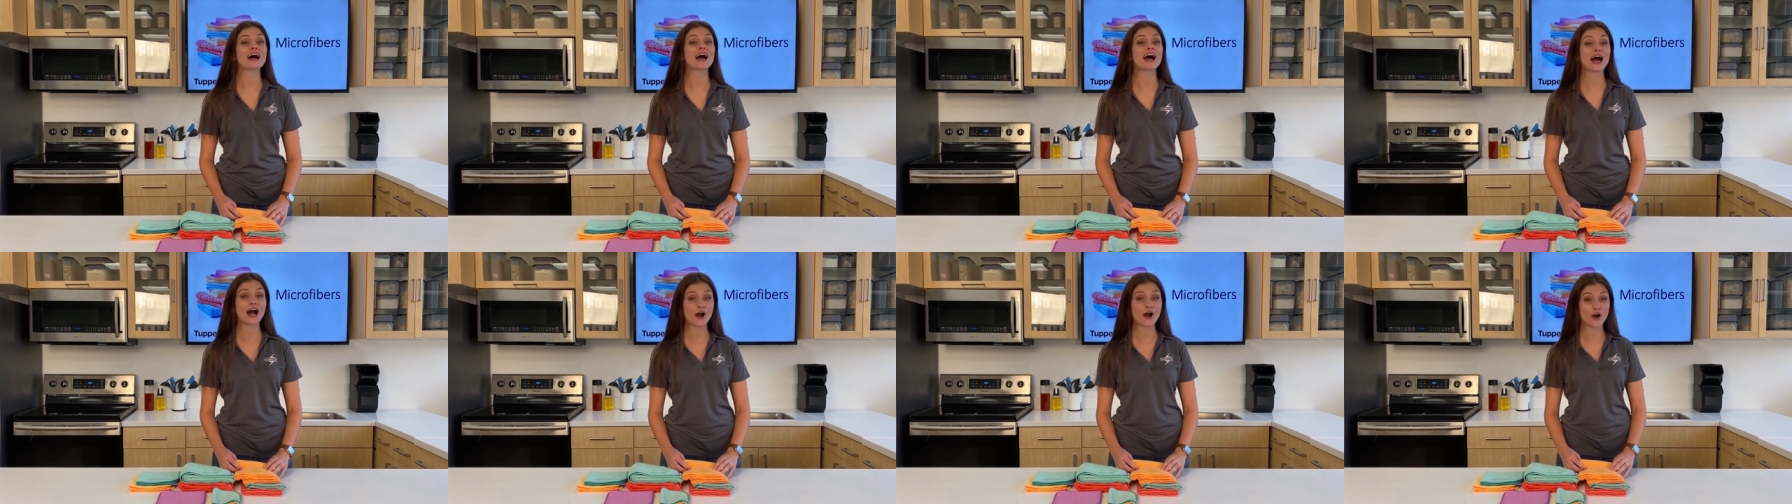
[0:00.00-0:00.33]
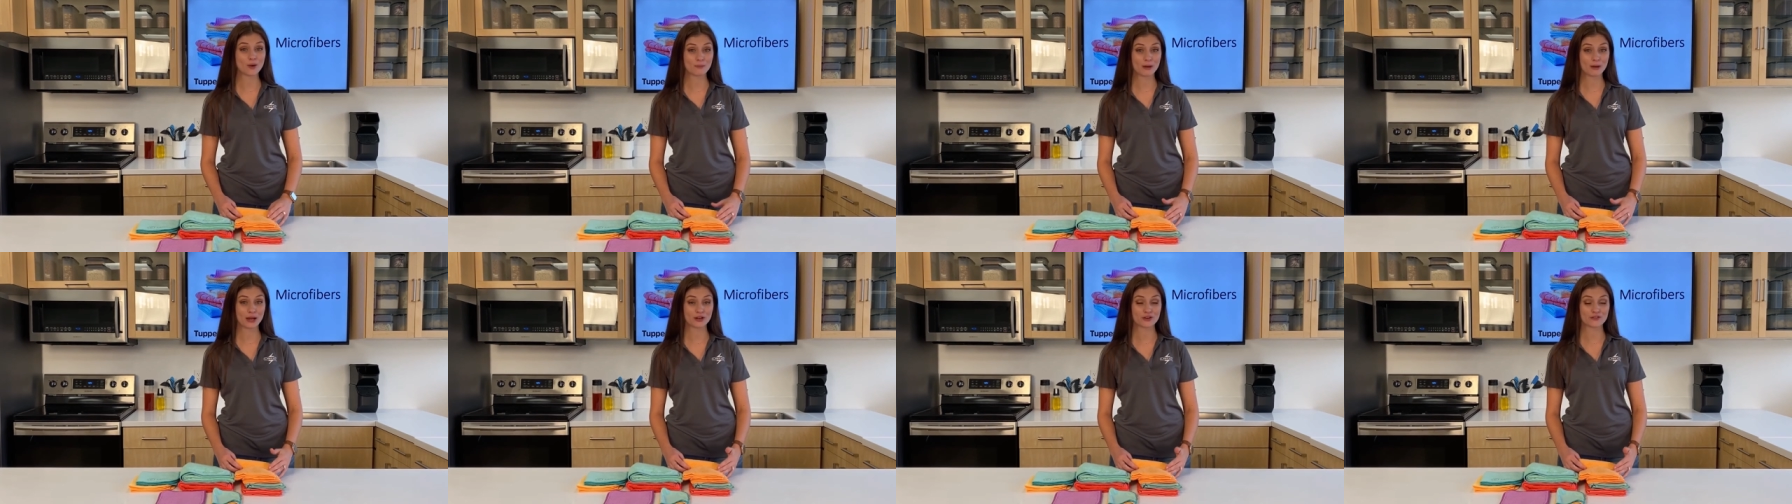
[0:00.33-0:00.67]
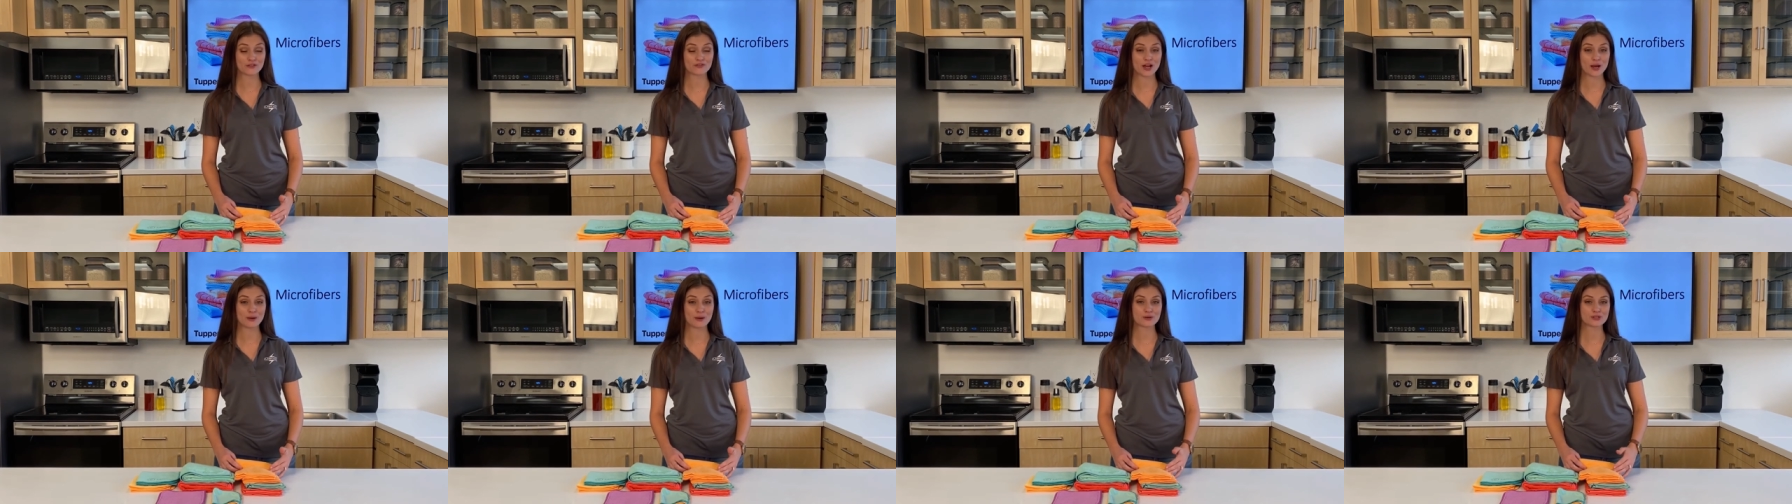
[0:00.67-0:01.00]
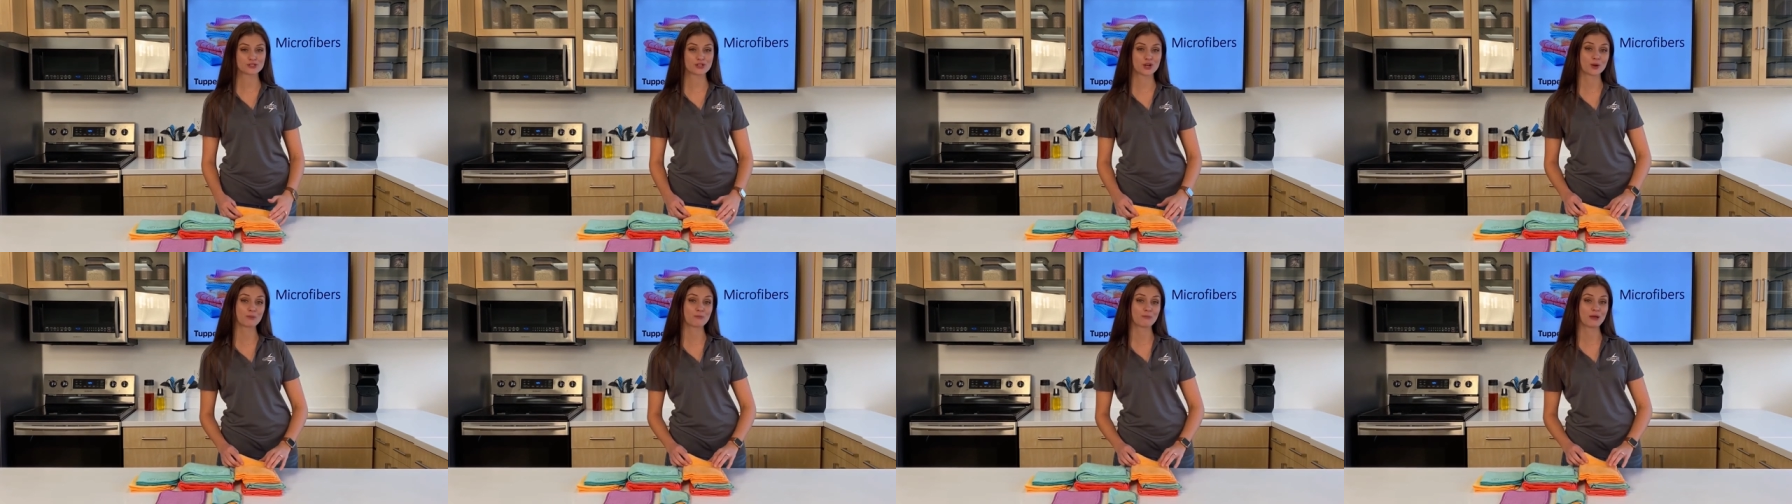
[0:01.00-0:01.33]
our microfibers
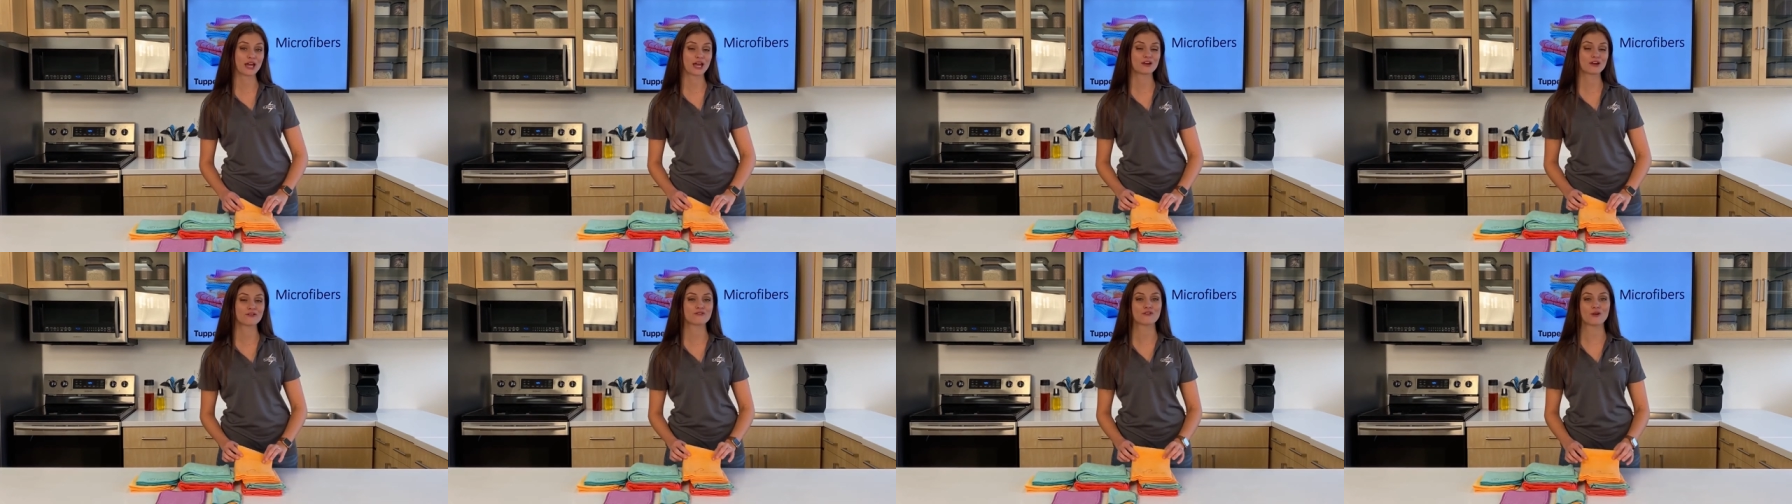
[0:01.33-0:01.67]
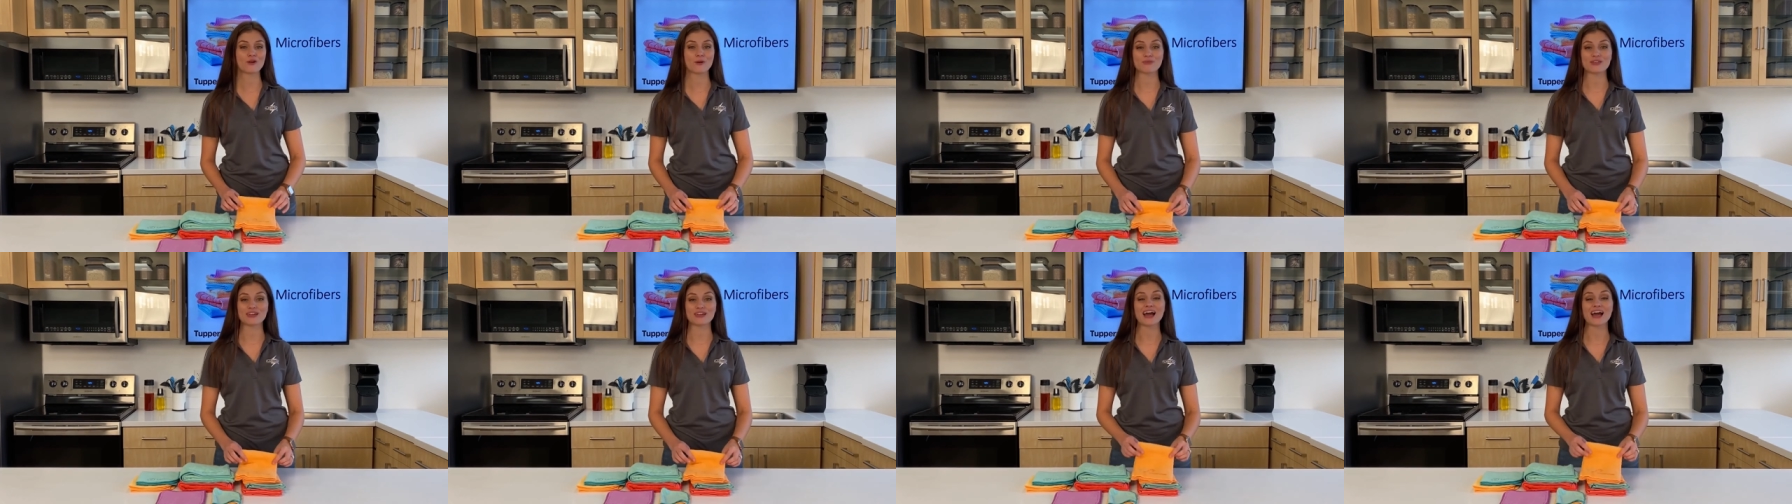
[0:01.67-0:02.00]
are made from the